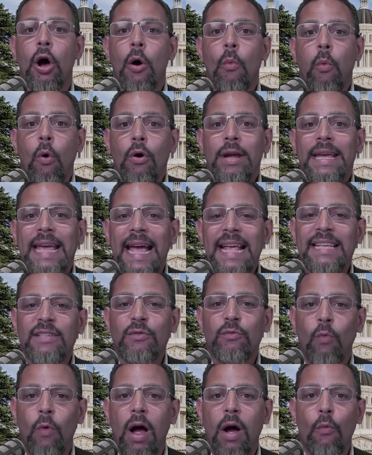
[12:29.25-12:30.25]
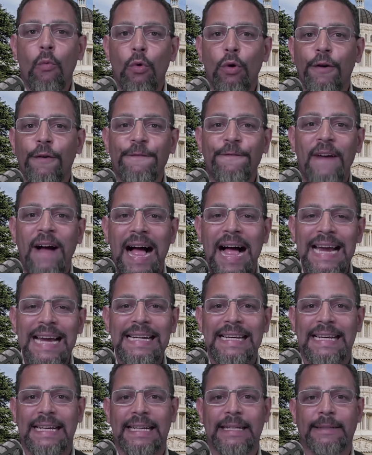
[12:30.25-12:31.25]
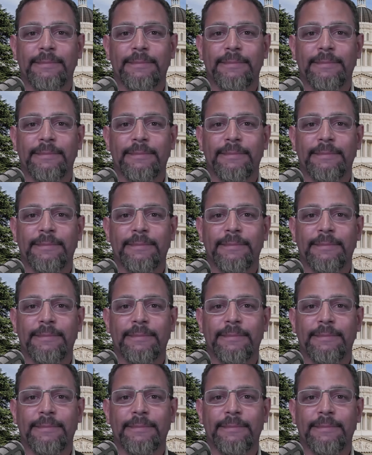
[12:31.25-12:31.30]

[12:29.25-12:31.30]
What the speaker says: Well, guess what we're finding?